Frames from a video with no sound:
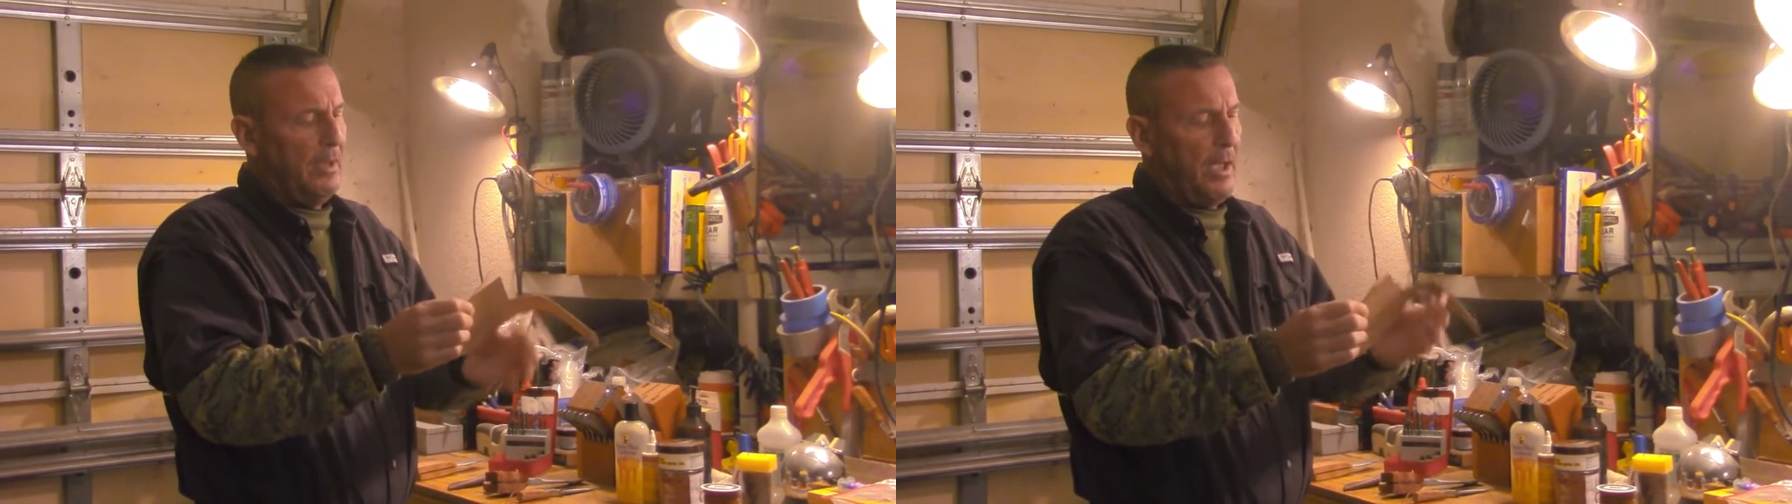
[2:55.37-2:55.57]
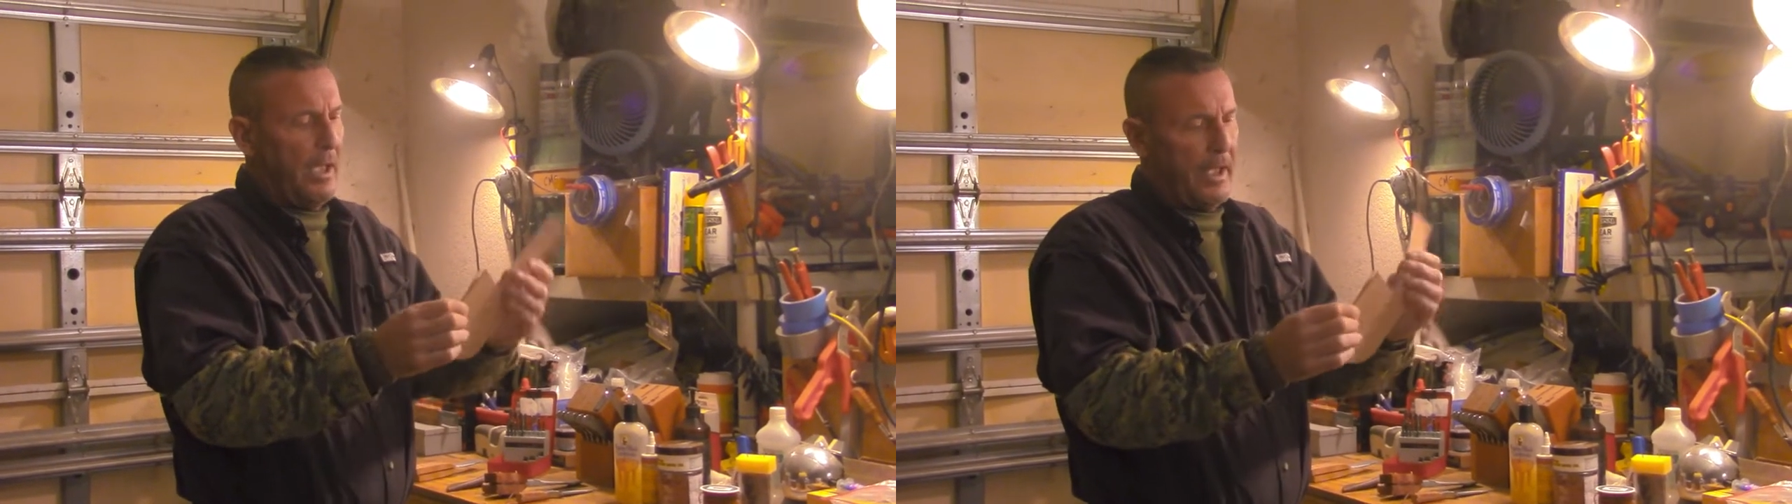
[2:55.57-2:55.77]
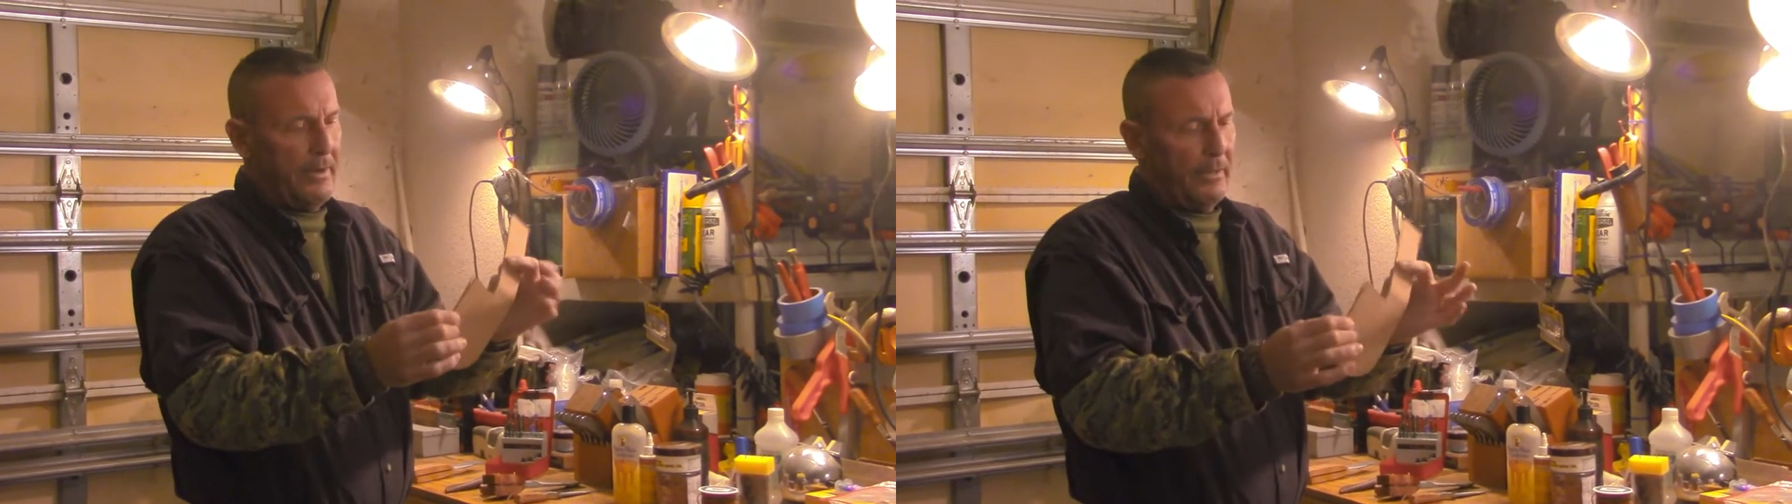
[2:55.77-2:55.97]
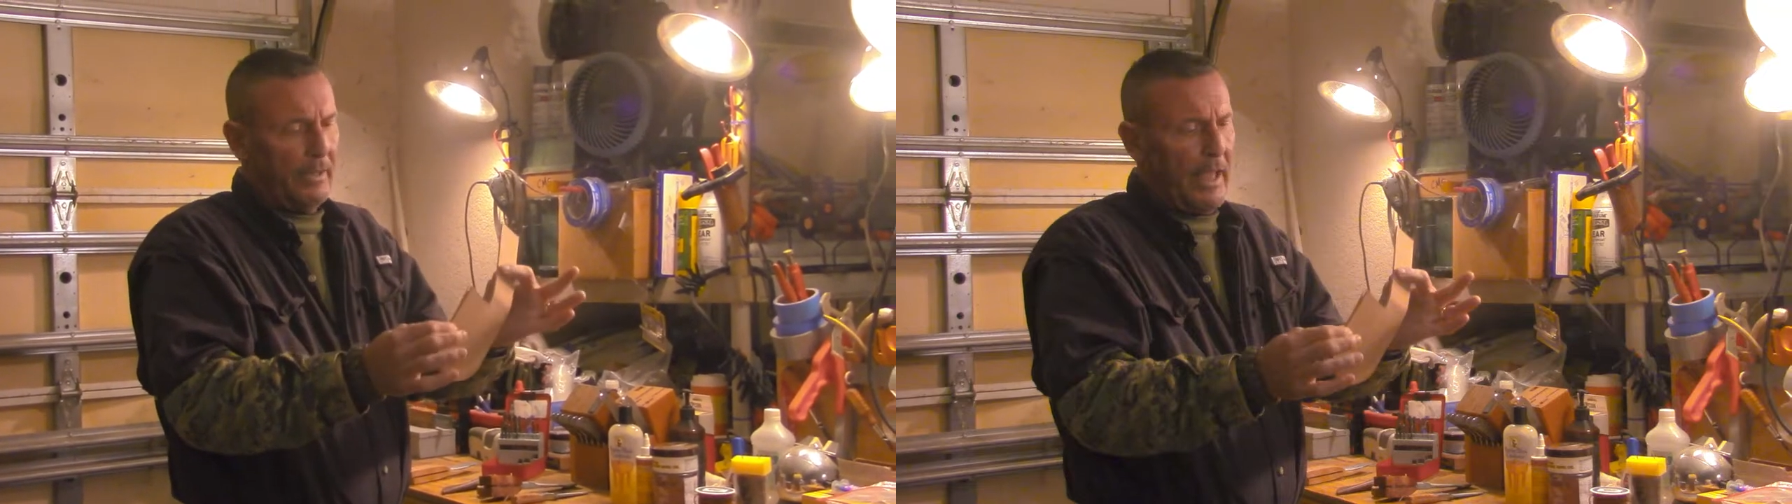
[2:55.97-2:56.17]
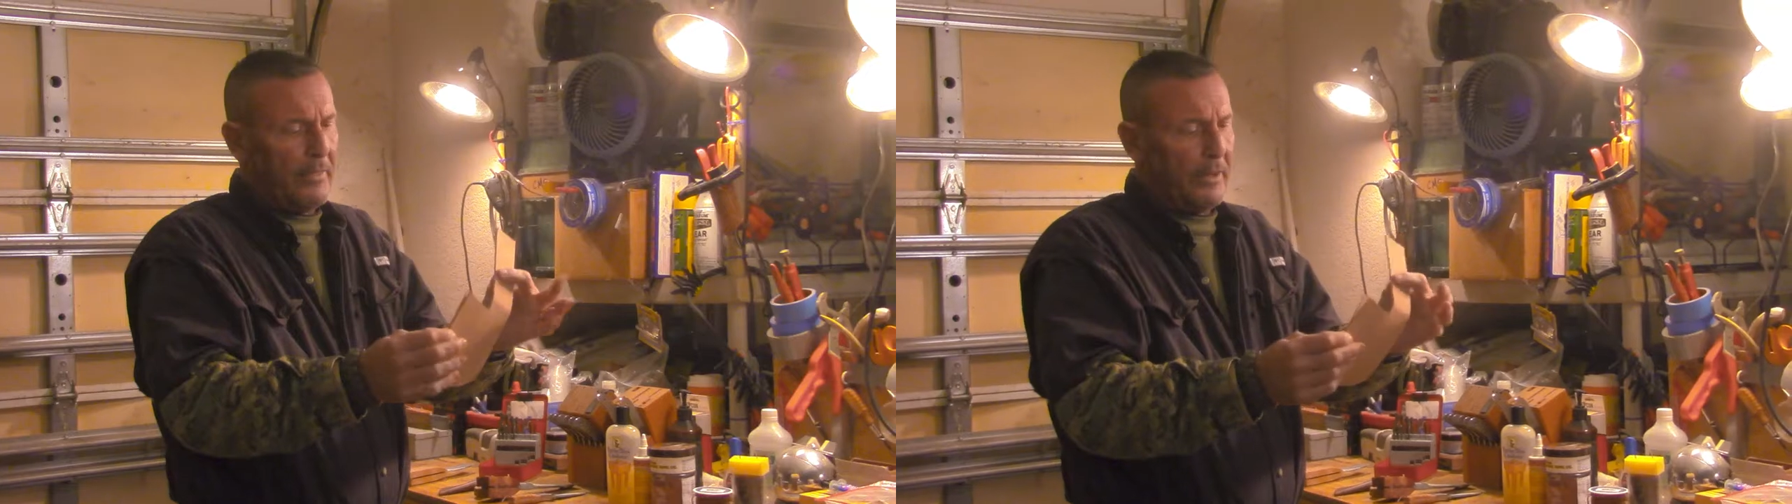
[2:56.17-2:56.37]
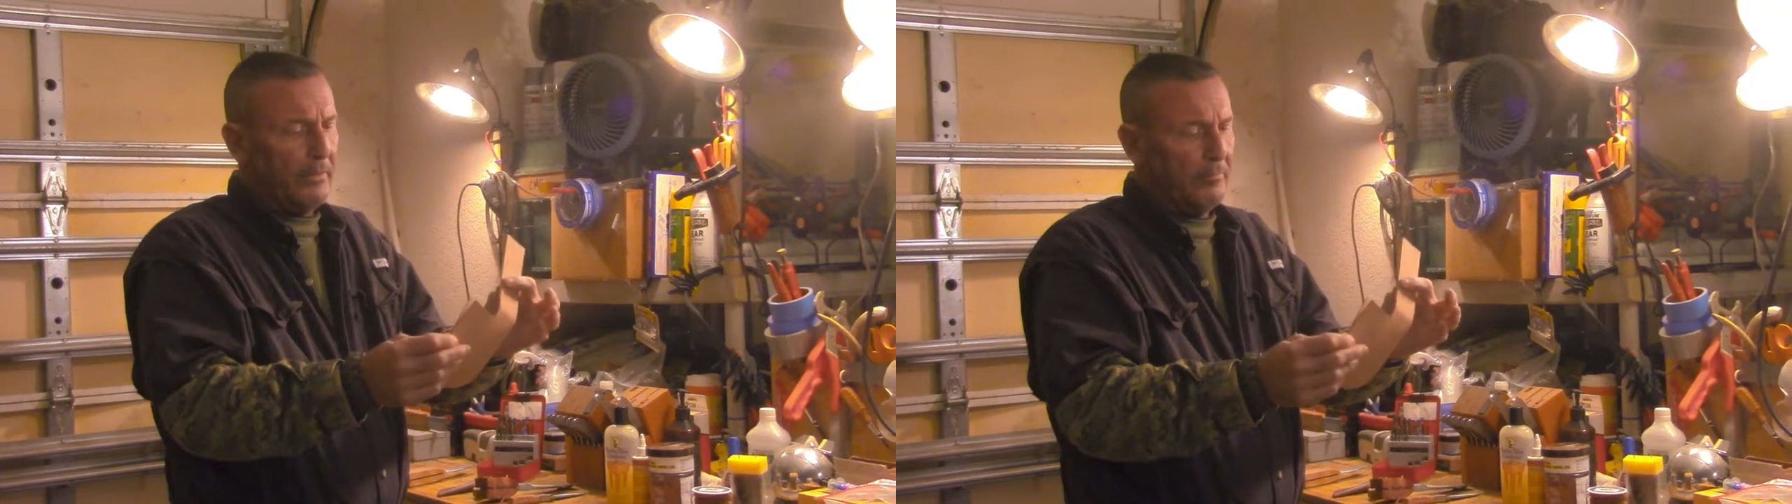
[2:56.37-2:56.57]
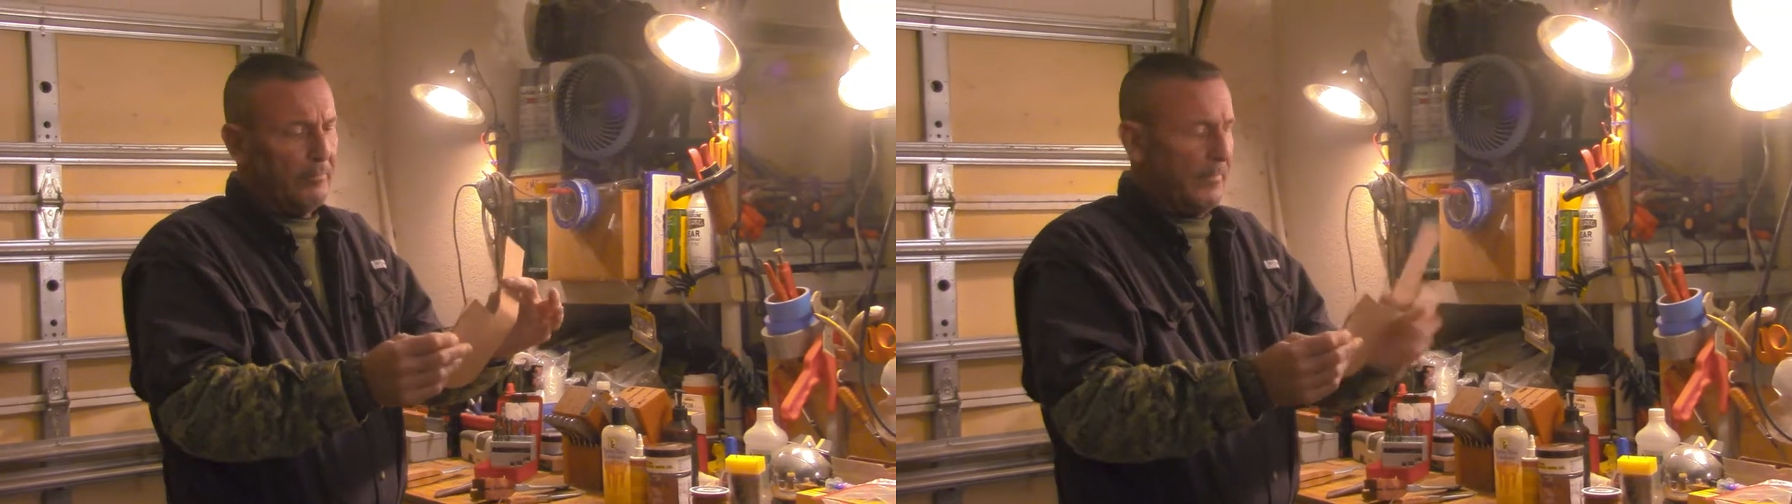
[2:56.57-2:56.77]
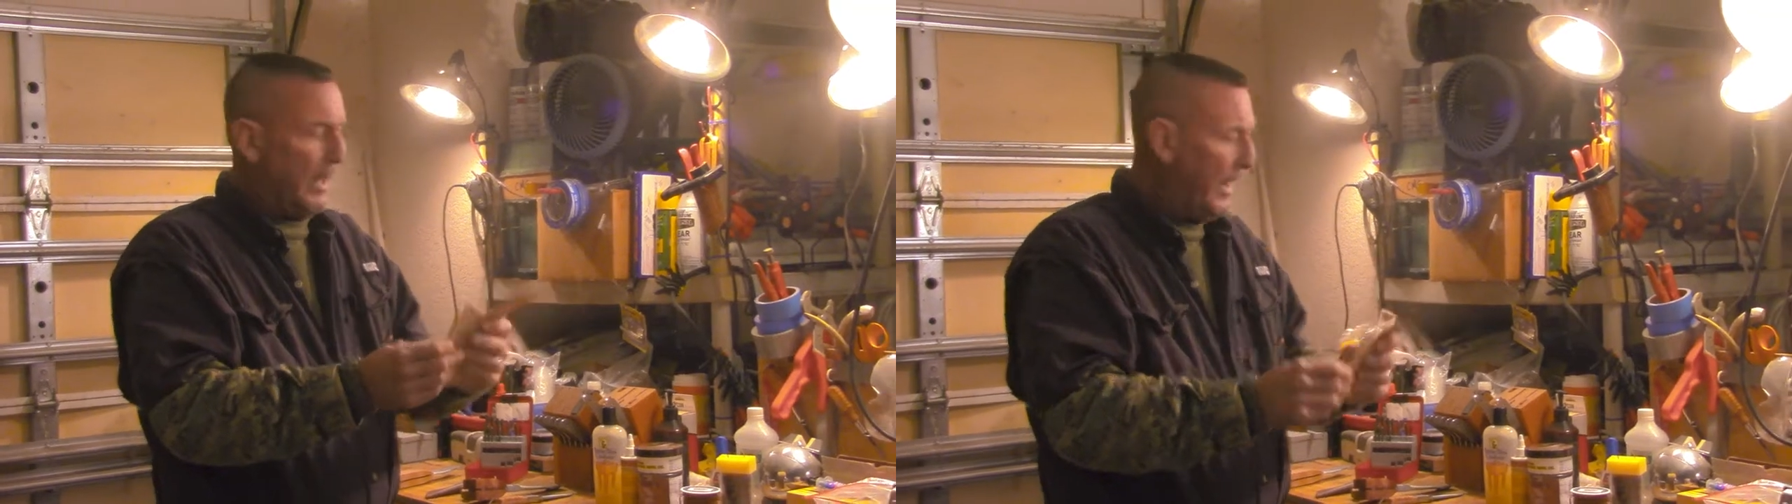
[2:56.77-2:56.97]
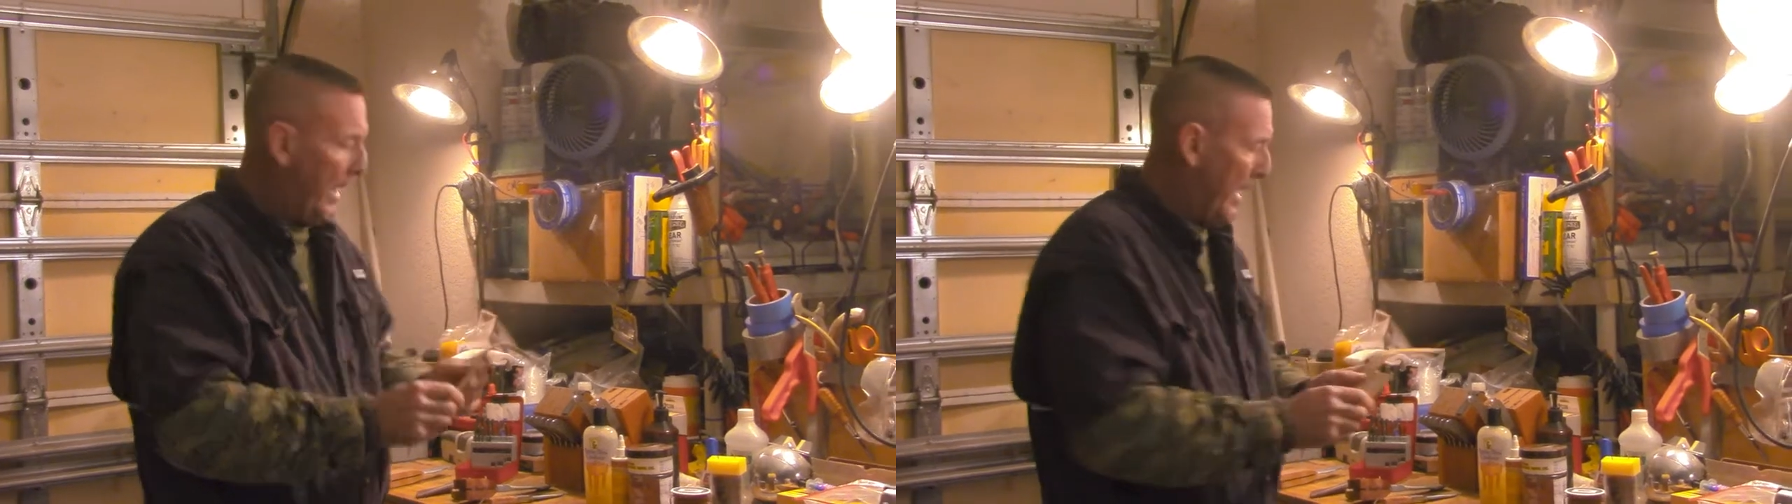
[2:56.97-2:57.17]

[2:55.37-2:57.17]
and the leather, and